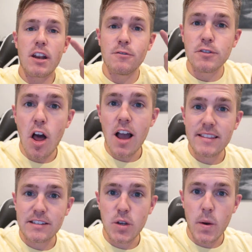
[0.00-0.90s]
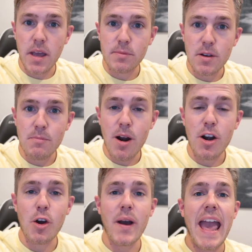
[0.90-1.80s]
got a vlog that's going up
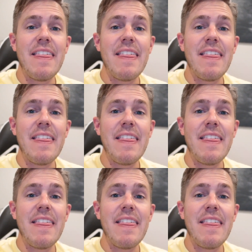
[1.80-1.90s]
tomorrow,